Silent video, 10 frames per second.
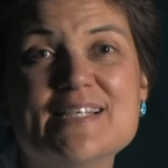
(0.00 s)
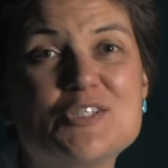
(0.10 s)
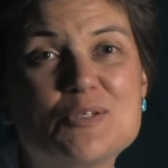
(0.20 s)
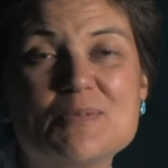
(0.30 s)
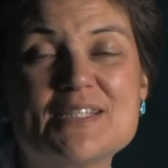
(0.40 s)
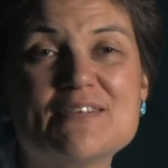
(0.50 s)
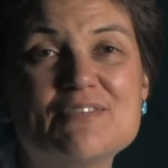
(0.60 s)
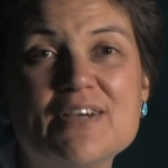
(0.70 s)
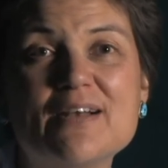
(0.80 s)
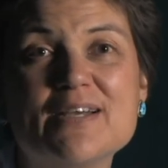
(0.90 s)
Instruments are
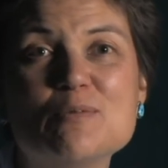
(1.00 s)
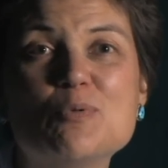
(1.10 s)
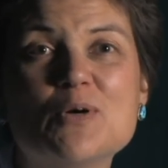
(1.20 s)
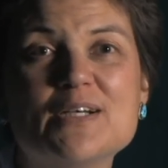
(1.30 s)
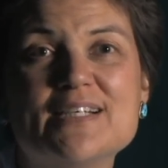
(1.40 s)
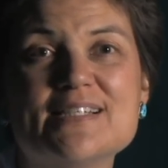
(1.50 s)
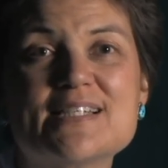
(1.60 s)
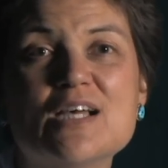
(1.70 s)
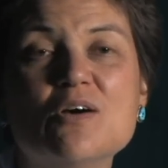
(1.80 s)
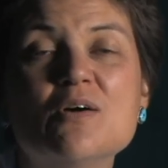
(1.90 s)
very important,
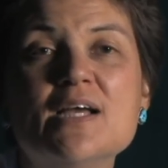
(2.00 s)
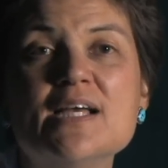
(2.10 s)
so